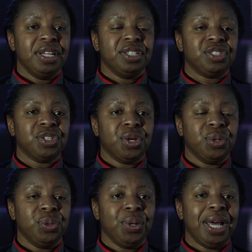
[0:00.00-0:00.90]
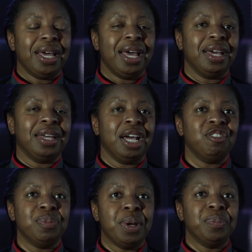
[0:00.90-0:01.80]
so and and i
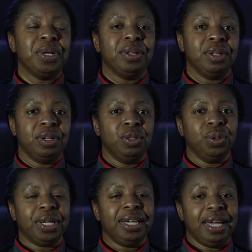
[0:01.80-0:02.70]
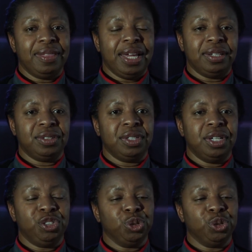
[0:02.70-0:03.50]
remember looking at that uh,